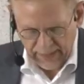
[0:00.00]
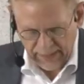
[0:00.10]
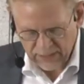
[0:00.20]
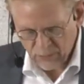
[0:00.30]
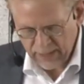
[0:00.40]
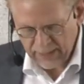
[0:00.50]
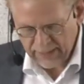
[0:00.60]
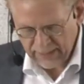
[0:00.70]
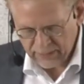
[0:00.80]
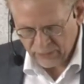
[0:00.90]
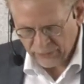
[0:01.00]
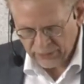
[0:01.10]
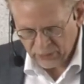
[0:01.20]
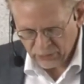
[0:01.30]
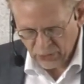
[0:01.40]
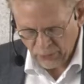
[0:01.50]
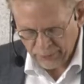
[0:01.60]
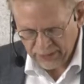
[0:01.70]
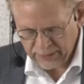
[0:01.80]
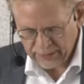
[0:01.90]
as well as to the
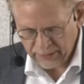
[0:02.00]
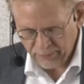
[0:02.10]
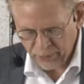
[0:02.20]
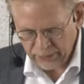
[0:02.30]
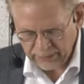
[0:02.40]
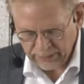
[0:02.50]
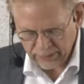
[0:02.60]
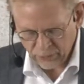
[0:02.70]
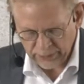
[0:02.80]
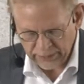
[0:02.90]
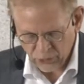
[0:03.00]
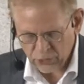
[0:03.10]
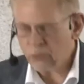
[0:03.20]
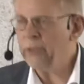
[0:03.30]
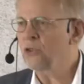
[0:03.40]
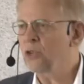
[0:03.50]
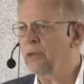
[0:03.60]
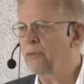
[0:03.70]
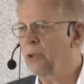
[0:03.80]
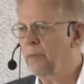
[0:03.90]
utopias in the political tradition reaching
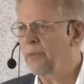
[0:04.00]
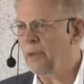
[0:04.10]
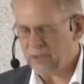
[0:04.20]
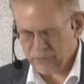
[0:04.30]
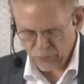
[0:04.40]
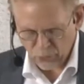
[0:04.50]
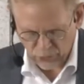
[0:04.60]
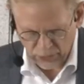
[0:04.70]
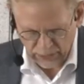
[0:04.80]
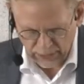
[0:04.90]
from Thomas More